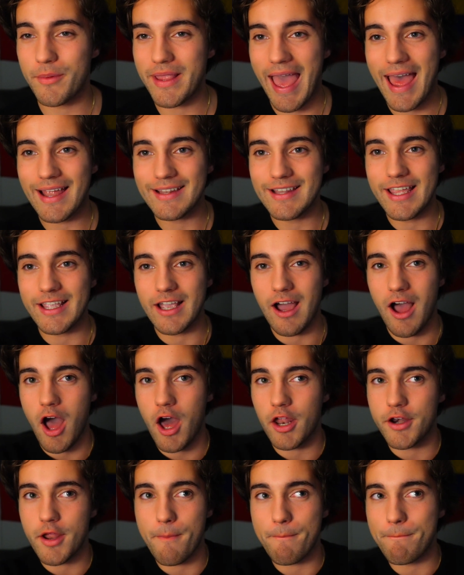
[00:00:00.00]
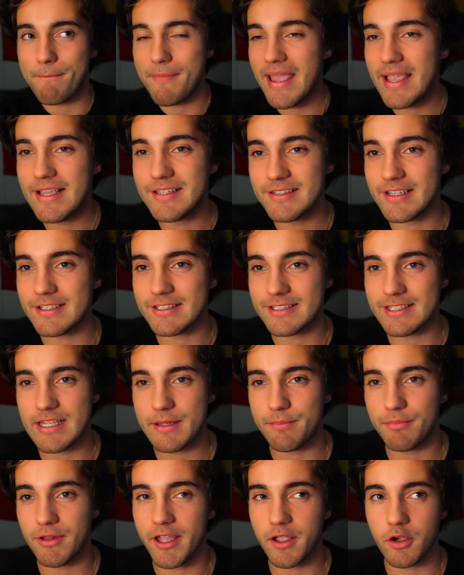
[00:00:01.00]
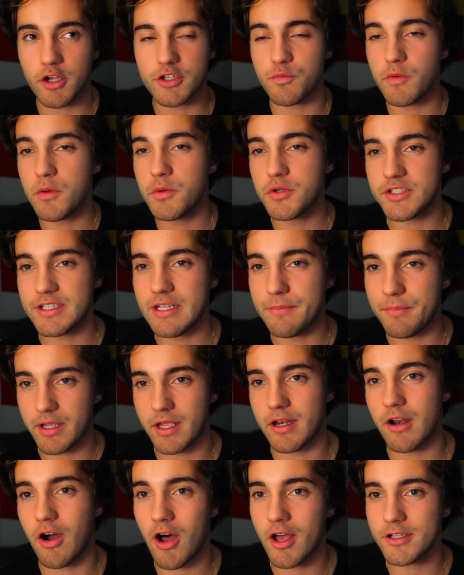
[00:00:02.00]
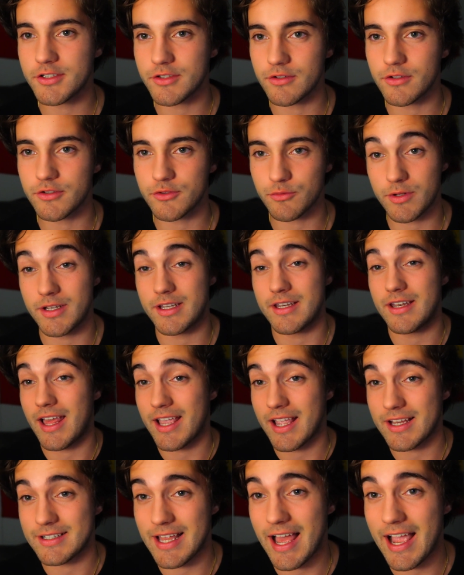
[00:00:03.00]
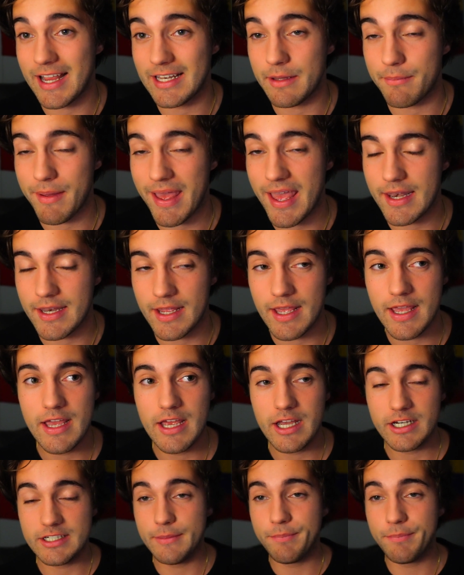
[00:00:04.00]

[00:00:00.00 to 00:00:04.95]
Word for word: where we had like an amazing sleep, like because we were sleeping in hostels in like a tiny bed.